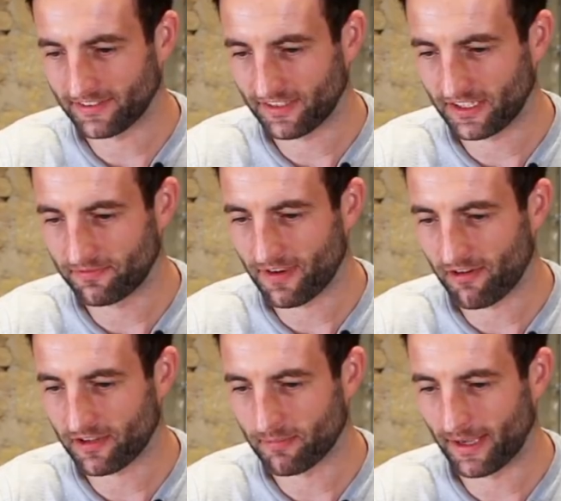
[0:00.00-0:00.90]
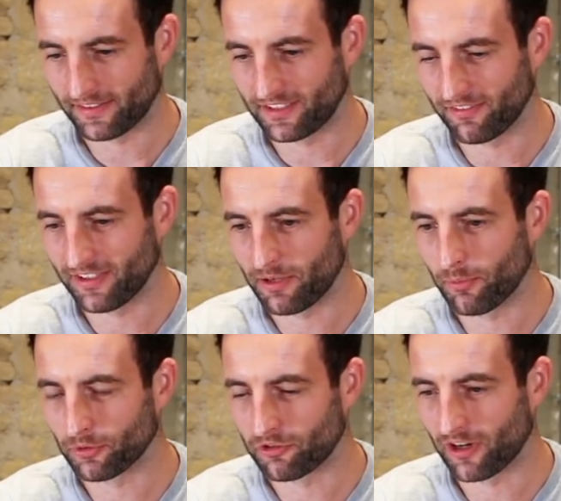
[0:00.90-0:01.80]
is that he's very competitive and he
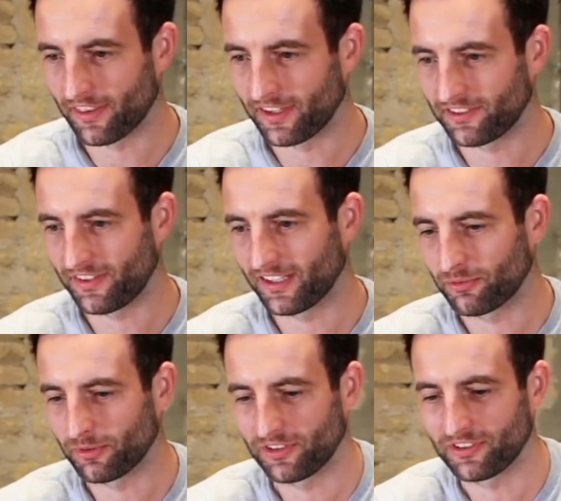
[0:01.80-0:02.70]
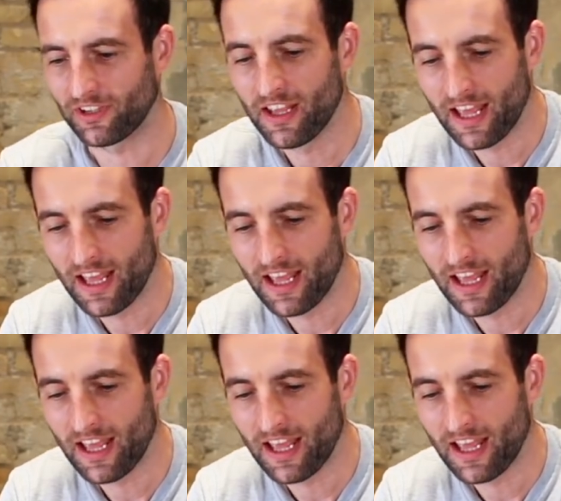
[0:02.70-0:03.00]
will try these things, which is